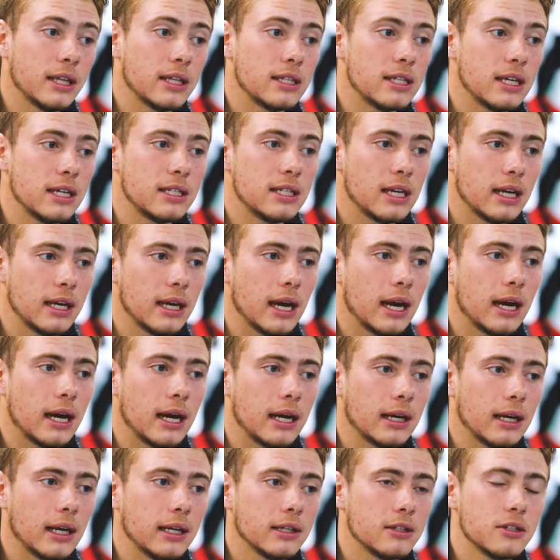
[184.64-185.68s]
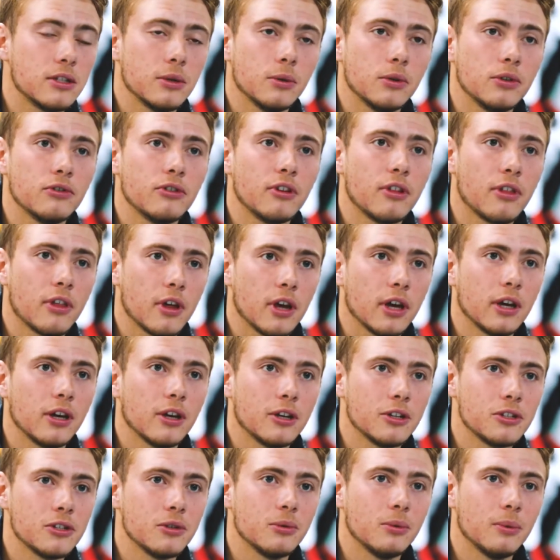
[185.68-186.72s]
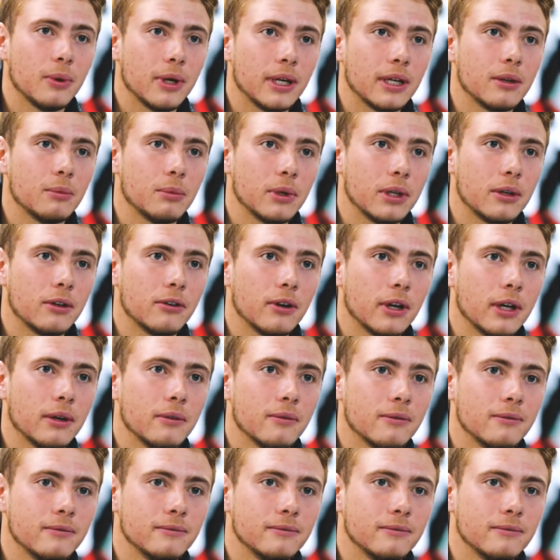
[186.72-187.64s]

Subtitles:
at the TT I'd like to do 130 on a superbike. It'd be great.